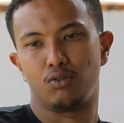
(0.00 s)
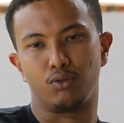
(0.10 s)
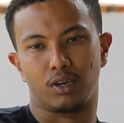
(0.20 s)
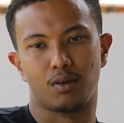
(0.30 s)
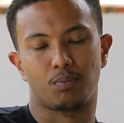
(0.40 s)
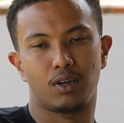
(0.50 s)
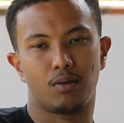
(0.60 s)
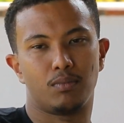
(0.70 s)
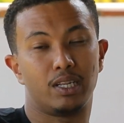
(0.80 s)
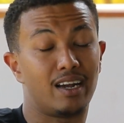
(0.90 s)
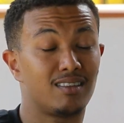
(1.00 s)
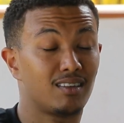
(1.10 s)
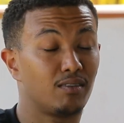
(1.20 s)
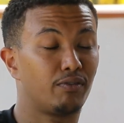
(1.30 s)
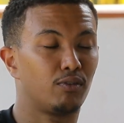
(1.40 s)
to keep them
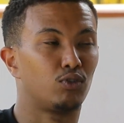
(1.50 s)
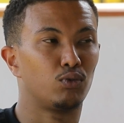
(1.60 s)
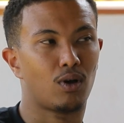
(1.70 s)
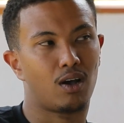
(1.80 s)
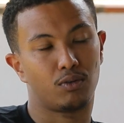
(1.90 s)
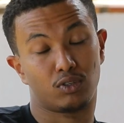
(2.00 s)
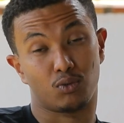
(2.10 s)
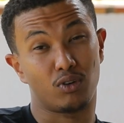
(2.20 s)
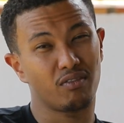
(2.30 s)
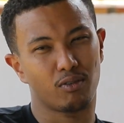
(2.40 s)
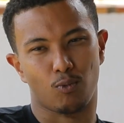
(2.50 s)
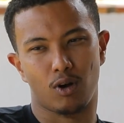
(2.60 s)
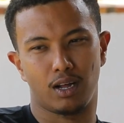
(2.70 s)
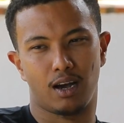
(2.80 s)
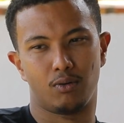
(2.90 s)
dancing for 2 hours or even
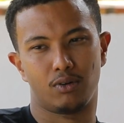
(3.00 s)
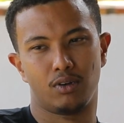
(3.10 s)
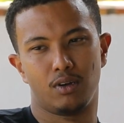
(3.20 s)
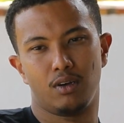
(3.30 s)
1 hour.